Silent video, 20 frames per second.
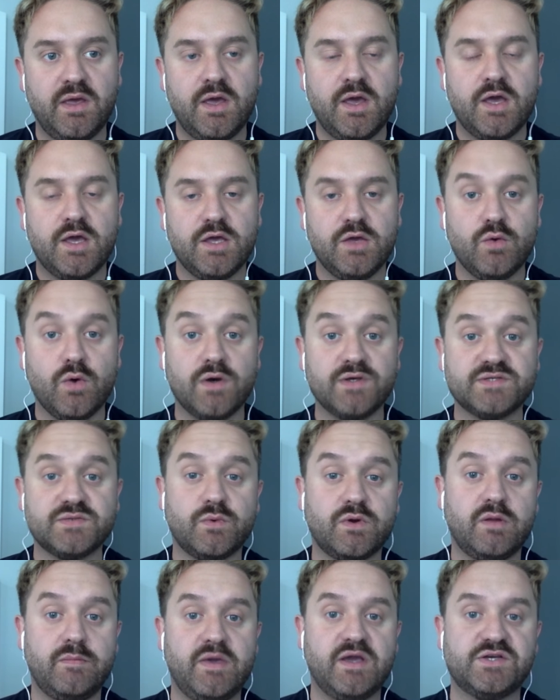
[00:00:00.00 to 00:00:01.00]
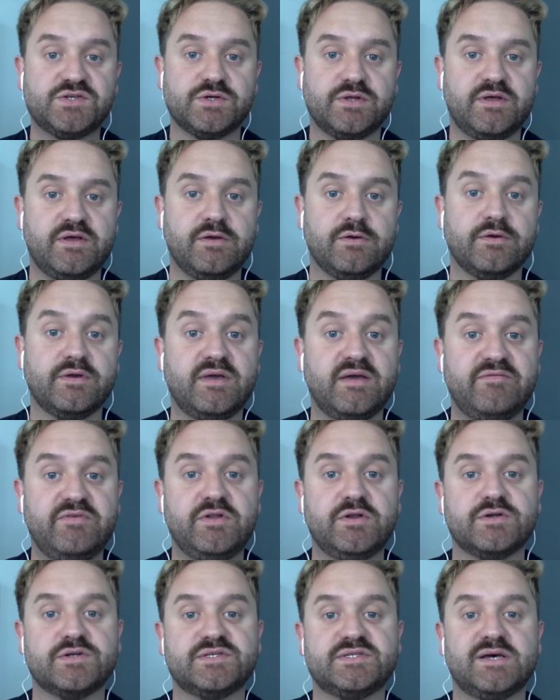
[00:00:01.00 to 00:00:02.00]
You also want to make sure that you're
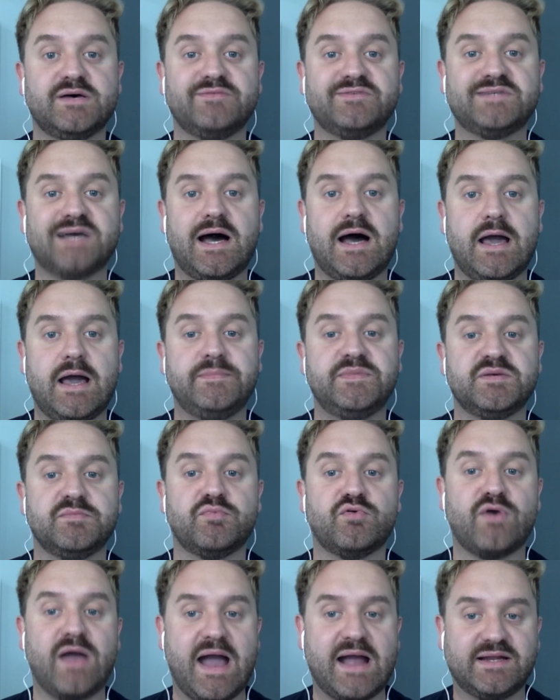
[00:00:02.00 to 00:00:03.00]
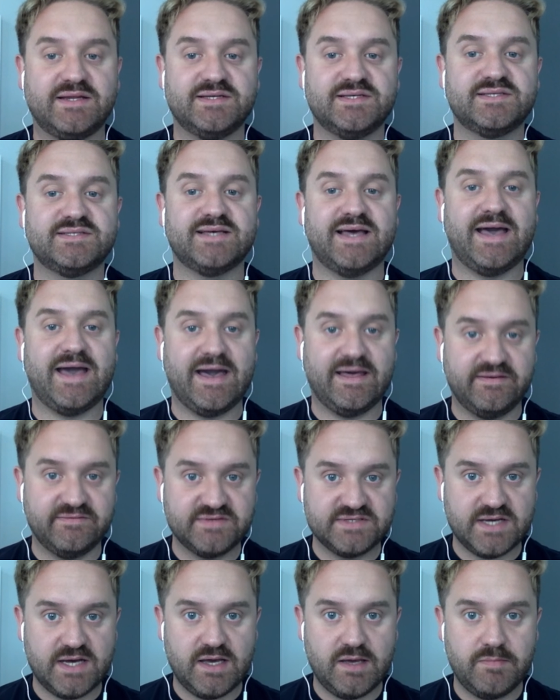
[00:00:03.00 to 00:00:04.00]
giving yourself time to practice ahead of
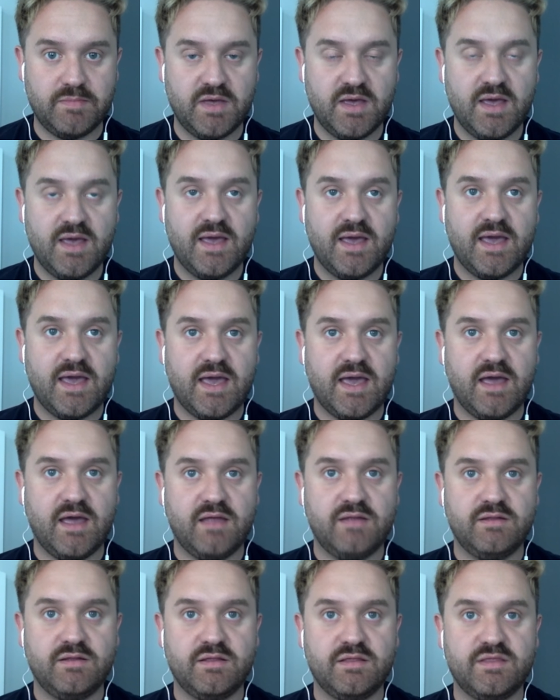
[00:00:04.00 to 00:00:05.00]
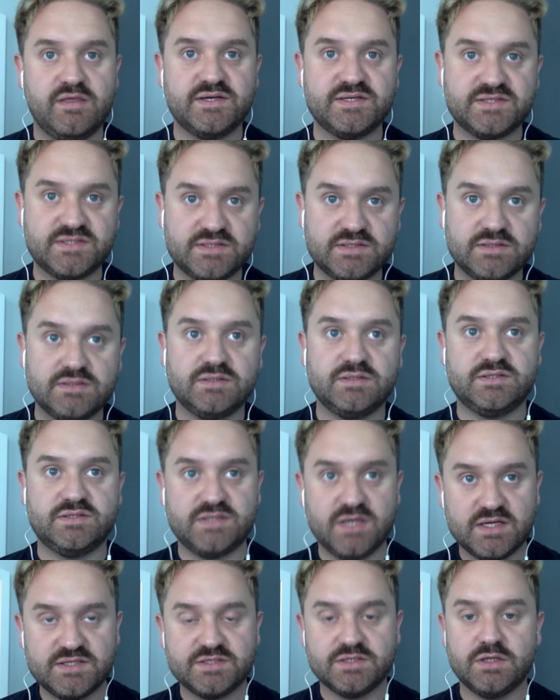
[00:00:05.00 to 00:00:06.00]
time. And this
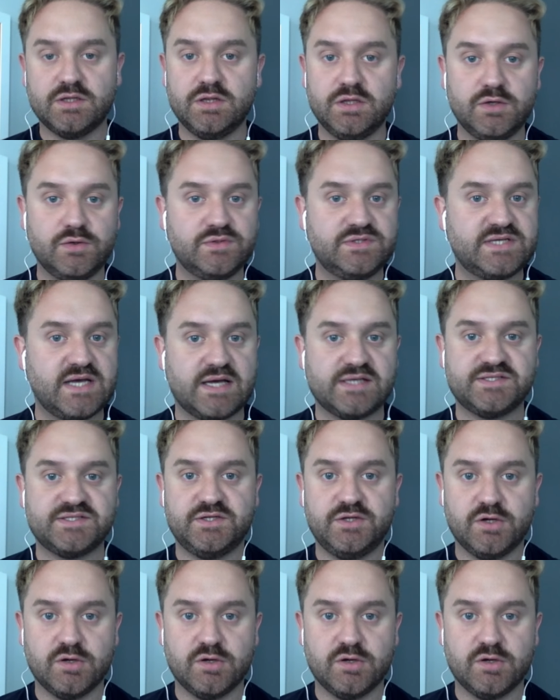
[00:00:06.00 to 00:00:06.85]
does include testing your